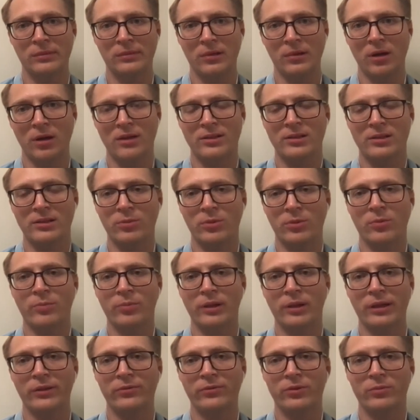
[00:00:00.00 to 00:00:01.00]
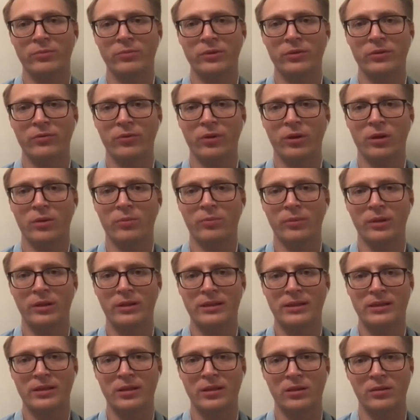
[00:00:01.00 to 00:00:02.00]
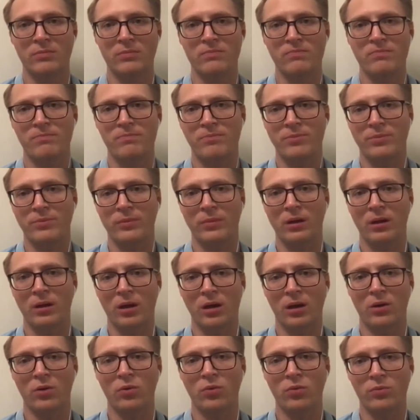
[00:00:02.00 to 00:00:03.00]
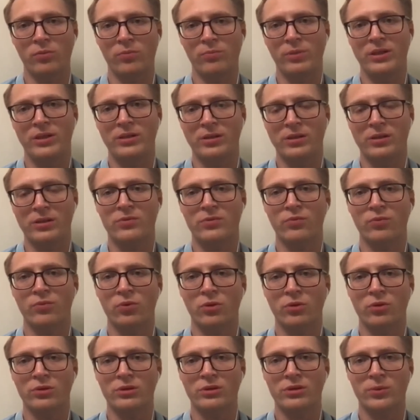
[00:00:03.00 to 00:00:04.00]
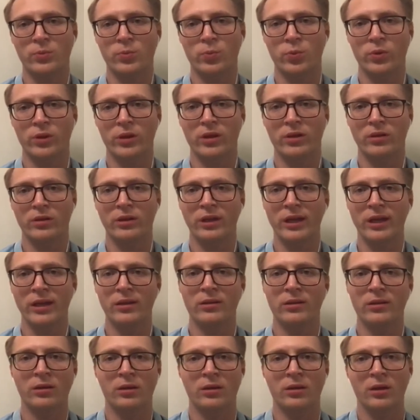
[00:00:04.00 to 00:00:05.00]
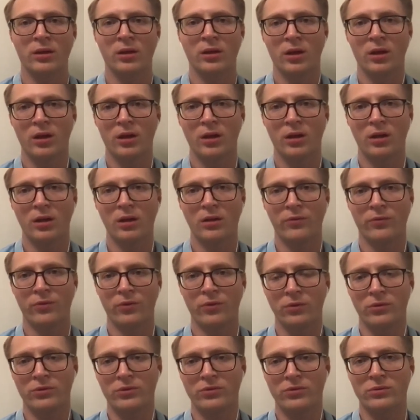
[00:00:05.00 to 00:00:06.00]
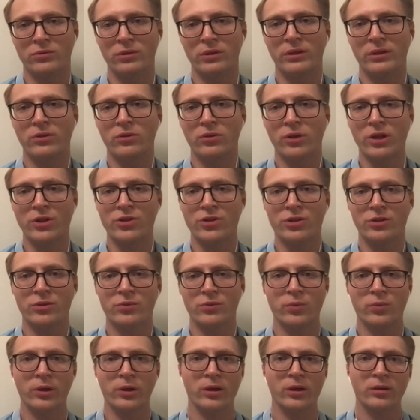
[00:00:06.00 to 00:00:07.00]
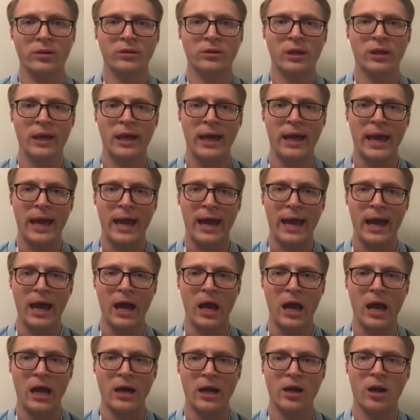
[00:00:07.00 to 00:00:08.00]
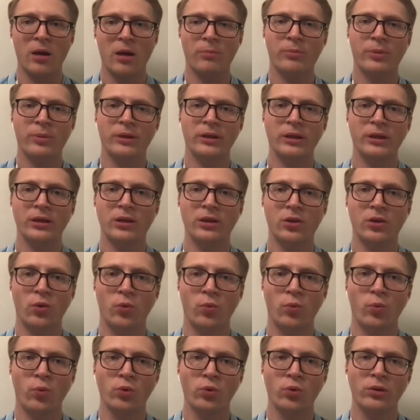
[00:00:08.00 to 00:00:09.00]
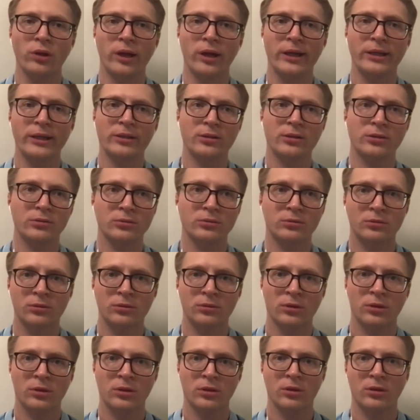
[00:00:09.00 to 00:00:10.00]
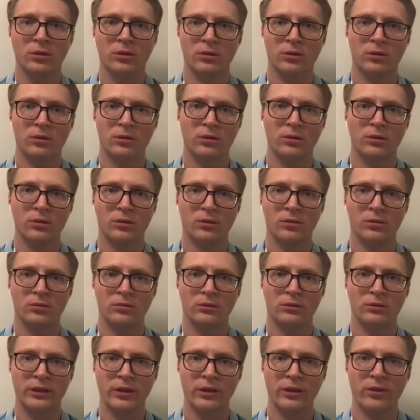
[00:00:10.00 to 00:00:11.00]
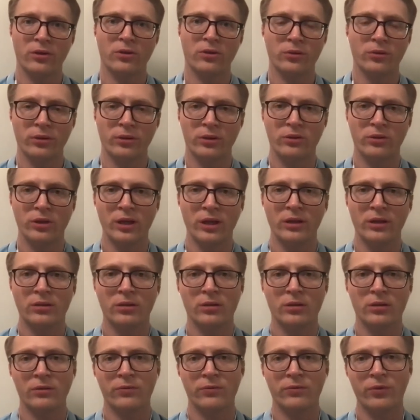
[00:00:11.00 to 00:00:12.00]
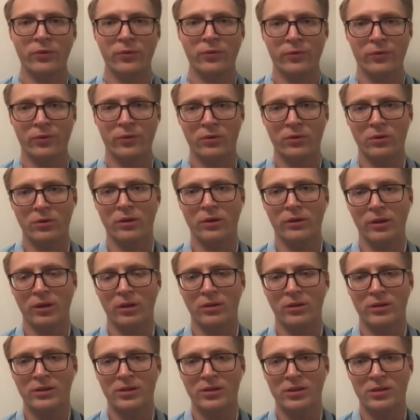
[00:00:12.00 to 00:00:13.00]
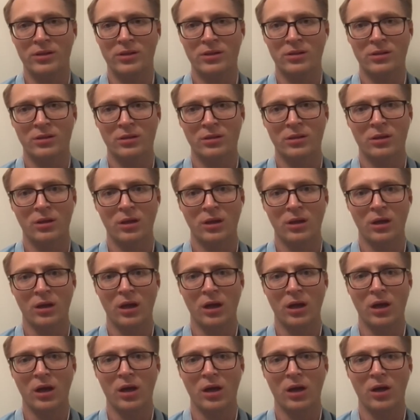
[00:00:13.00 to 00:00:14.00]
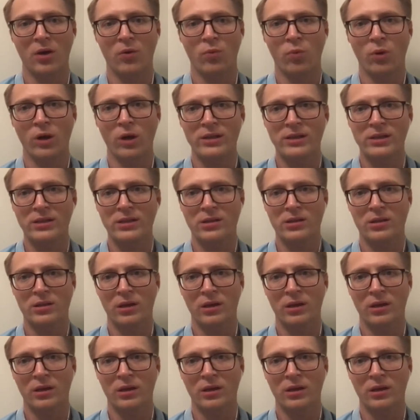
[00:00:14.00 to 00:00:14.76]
customer platform developments and how business works with the data follows the direction when a company would like to gather the data for further analysis. Once